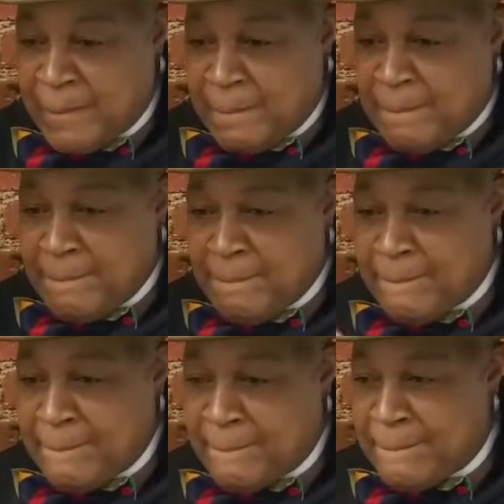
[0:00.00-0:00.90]

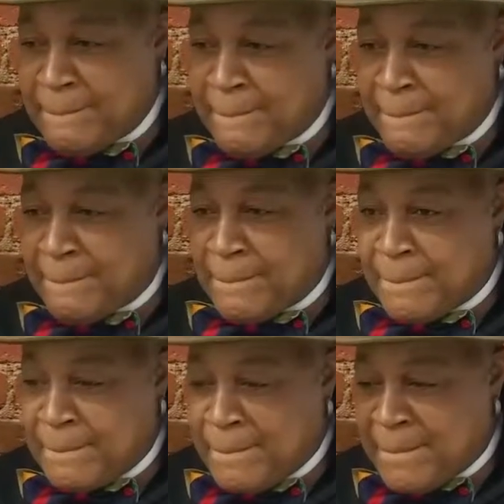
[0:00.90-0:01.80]

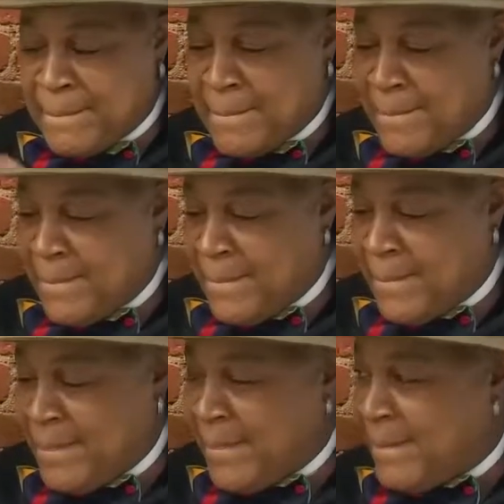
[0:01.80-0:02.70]

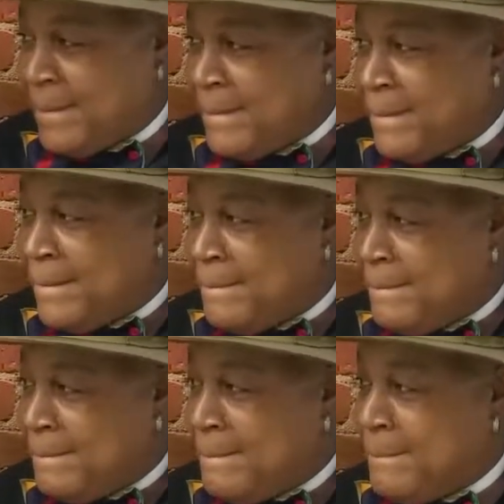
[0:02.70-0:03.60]

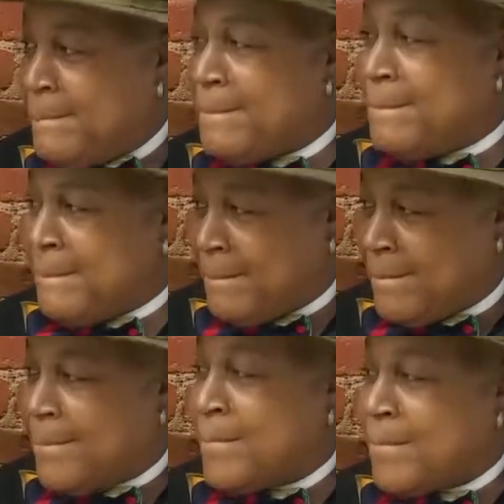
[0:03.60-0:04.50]

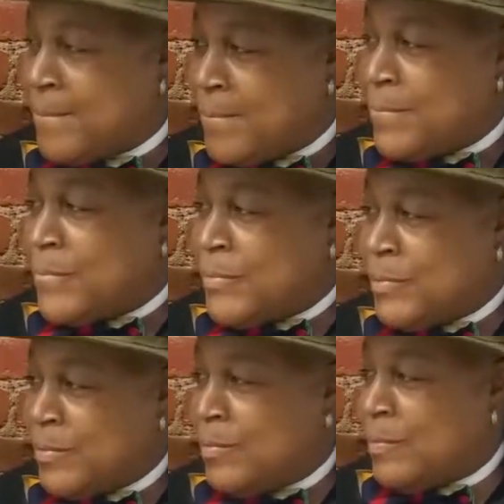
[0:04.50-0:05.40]

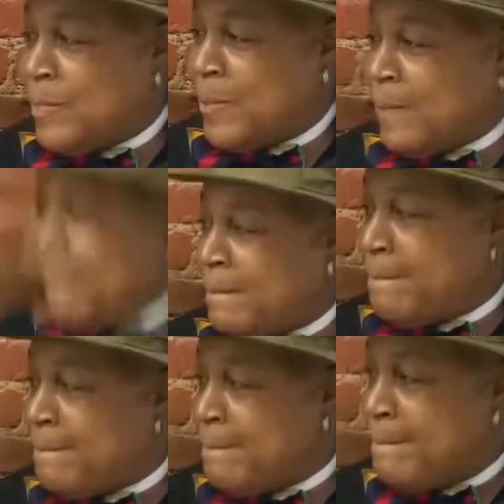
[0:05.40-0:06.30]

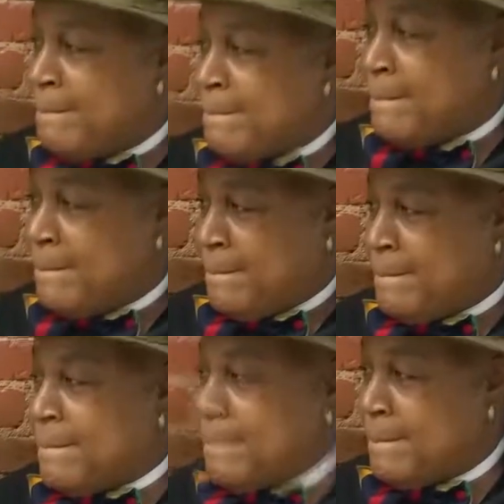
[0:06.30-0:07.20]

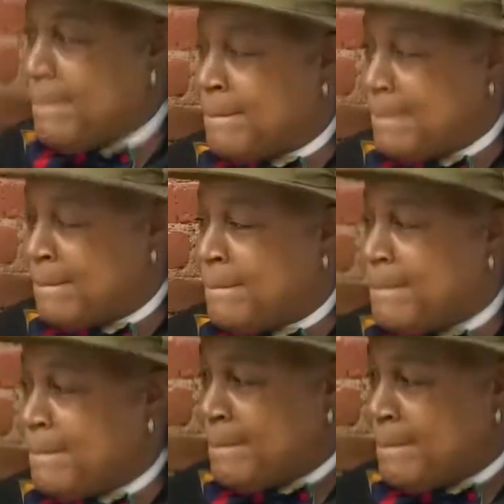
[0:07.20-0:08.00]
No words are spoken by the person on screen.